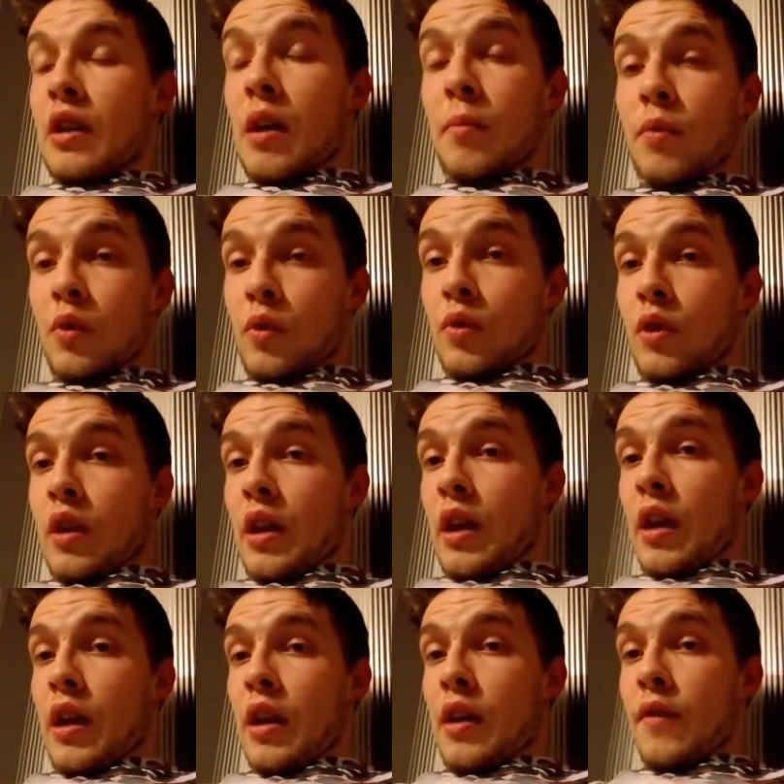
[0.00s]
to upload
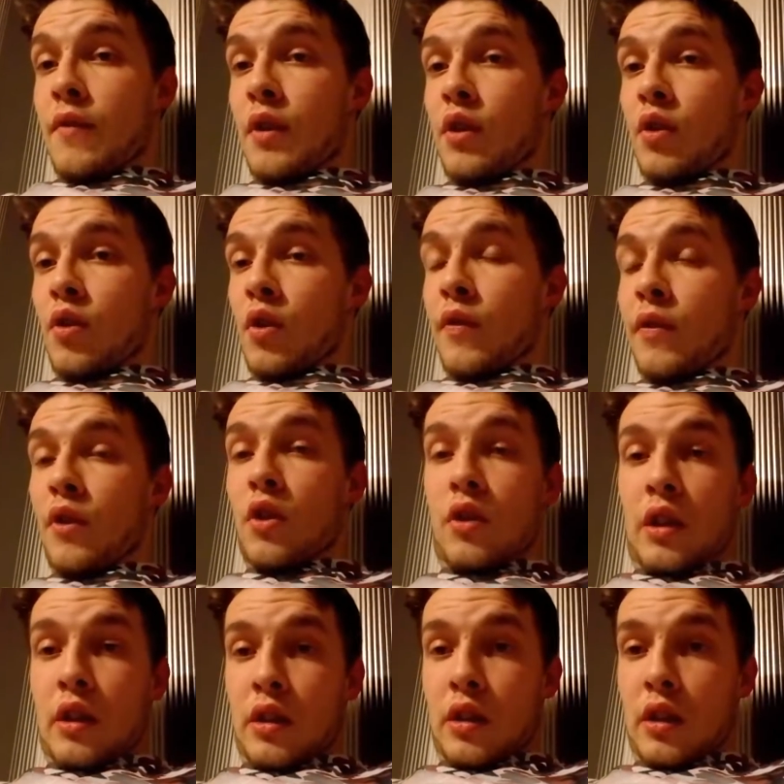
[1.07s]
a video of their
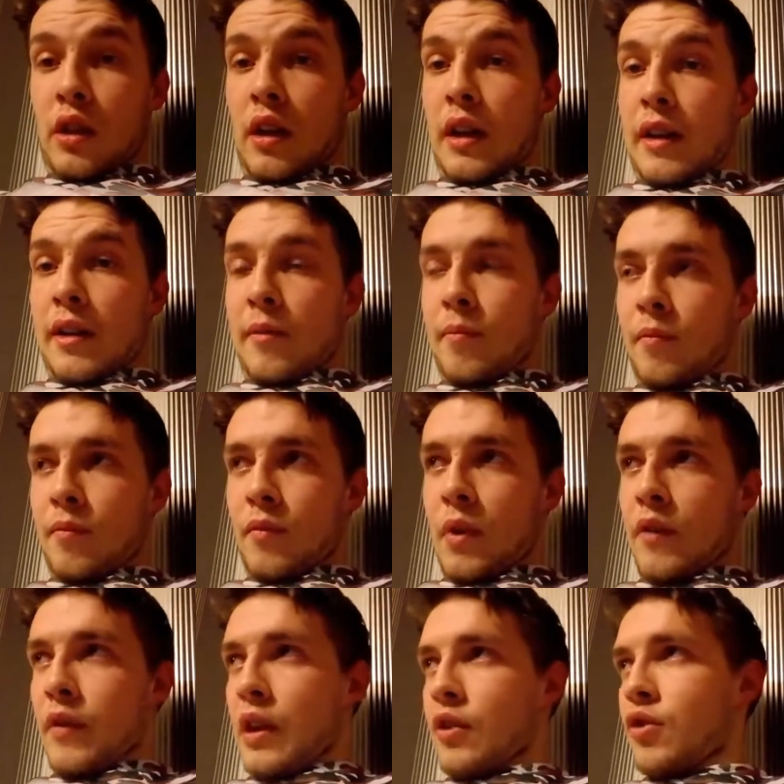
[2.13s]
daily
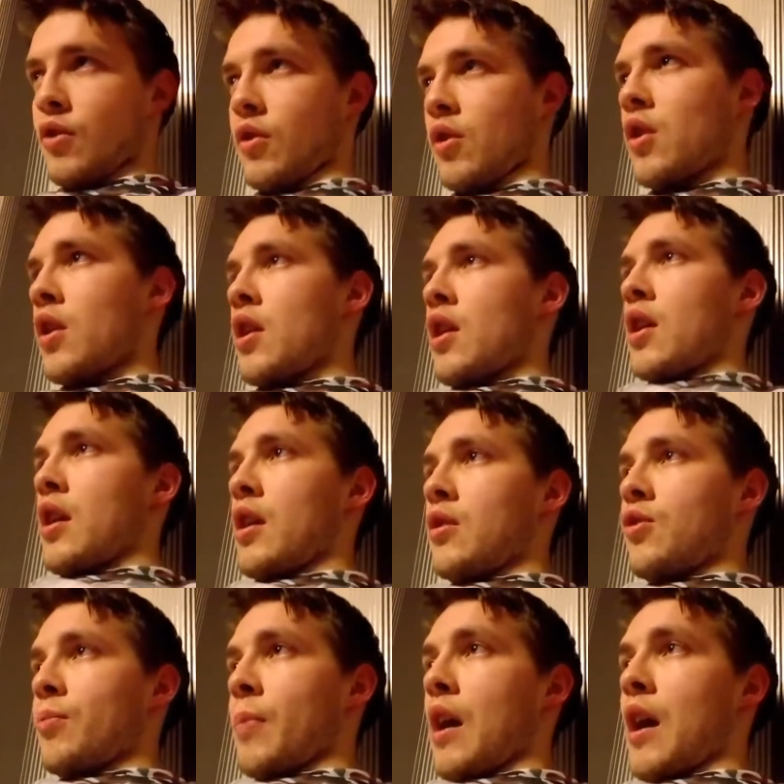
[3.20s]
adventure in
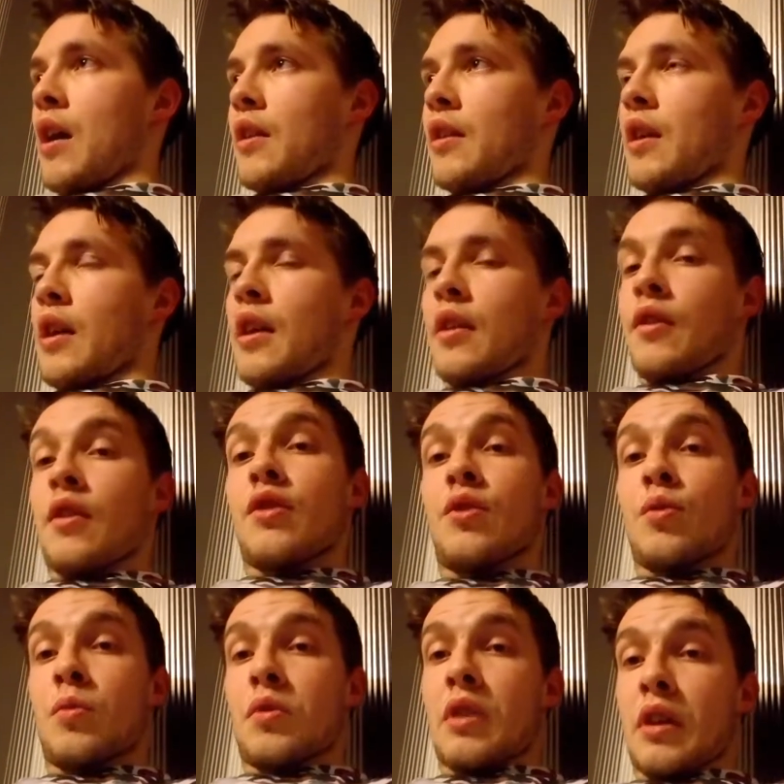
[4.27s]
Japan in the
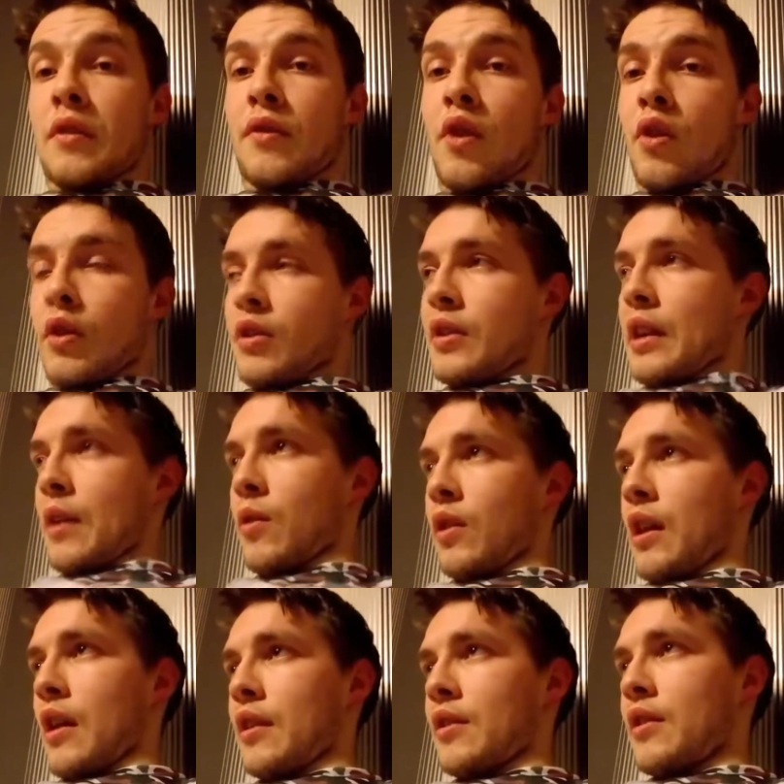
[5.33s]
Suicide Forest. Now,
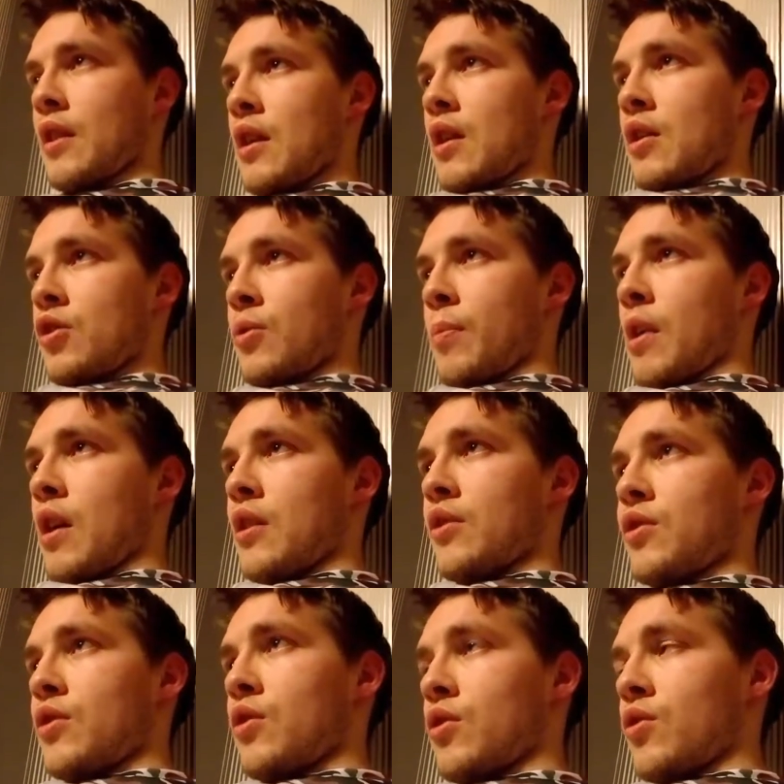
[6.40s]
guys,
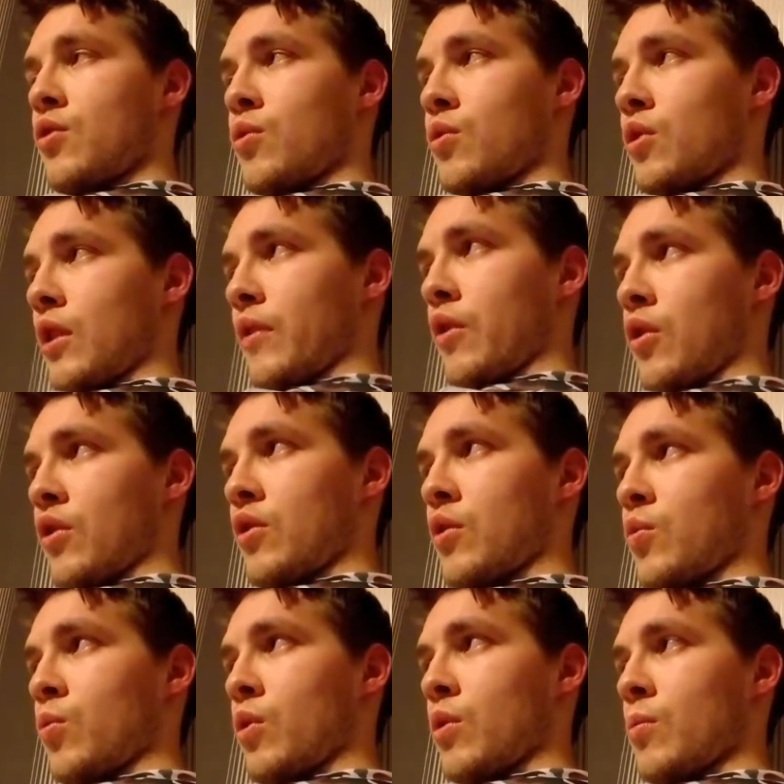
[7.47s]
Japan's Suicide Forest
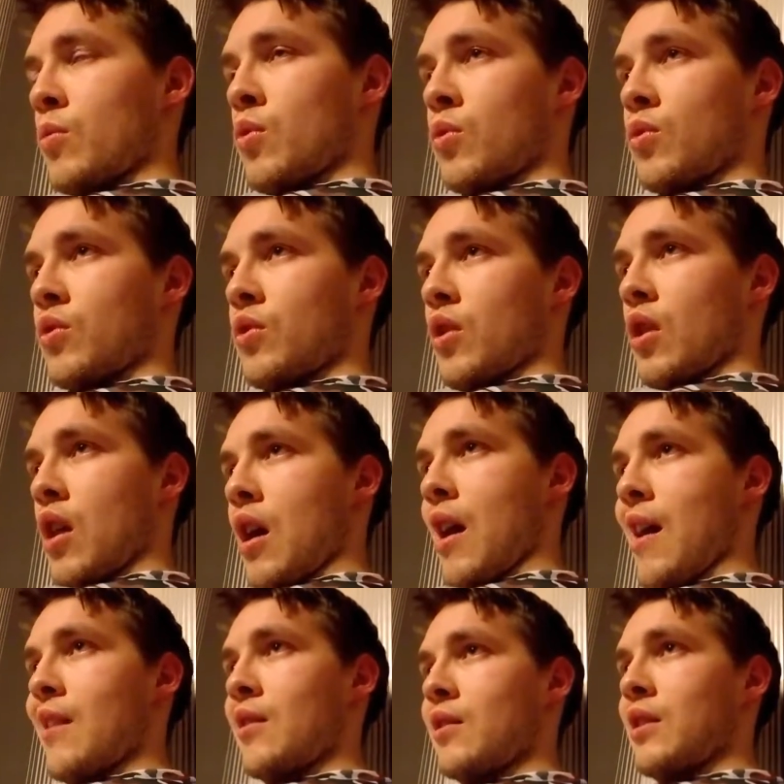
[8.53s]
is one of the most
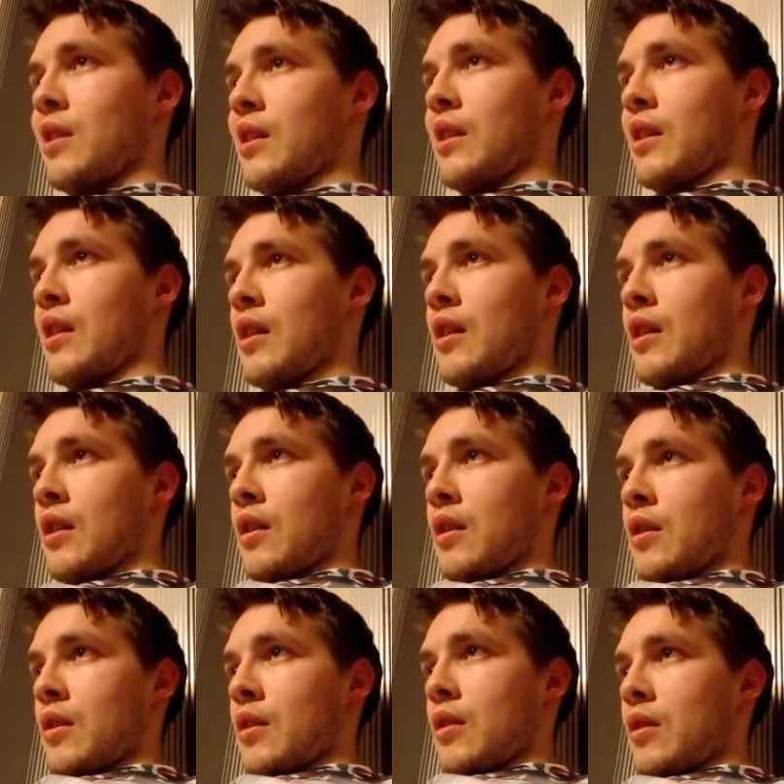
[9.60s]
highly
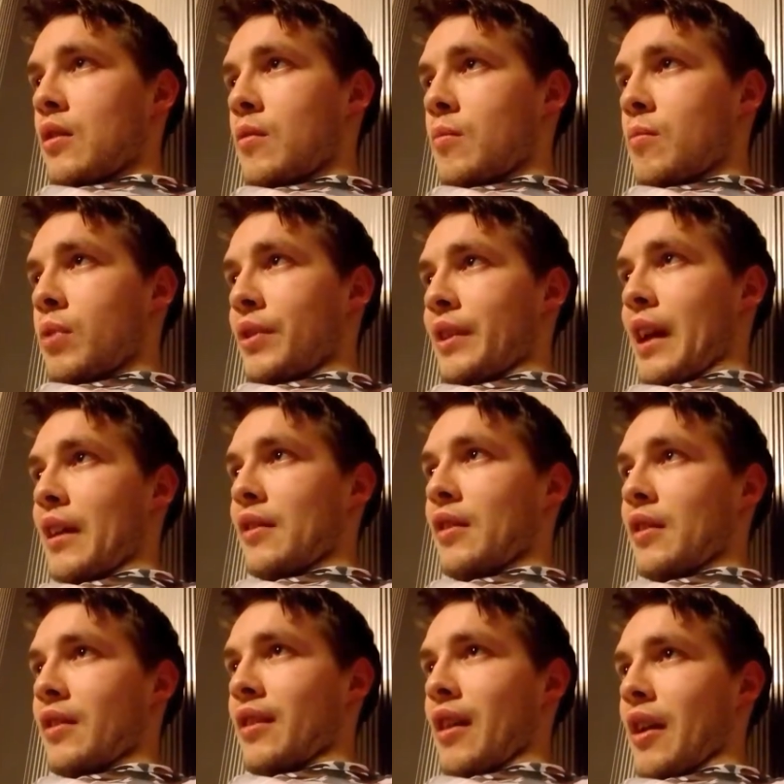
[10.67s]

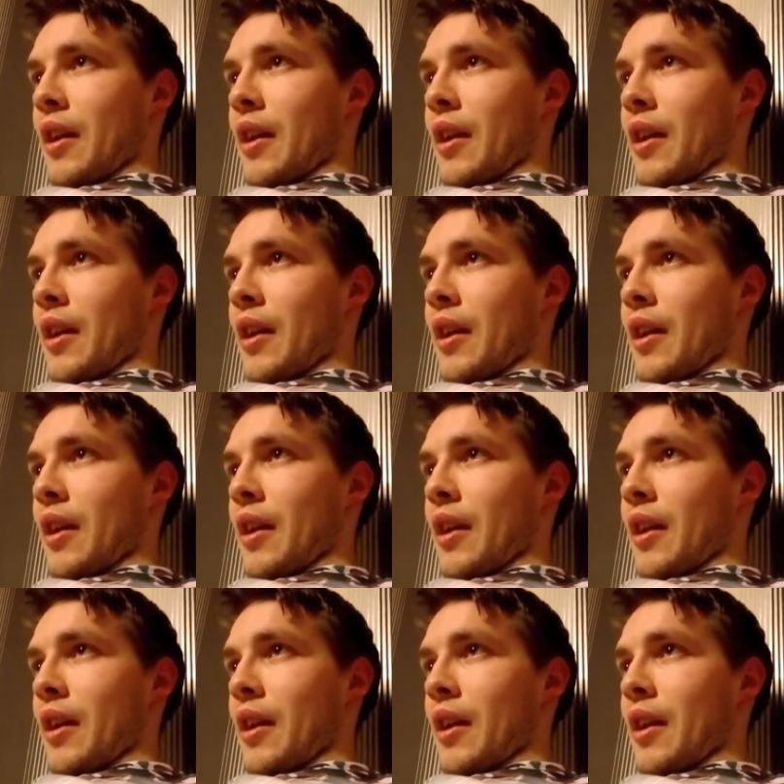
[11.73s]
protected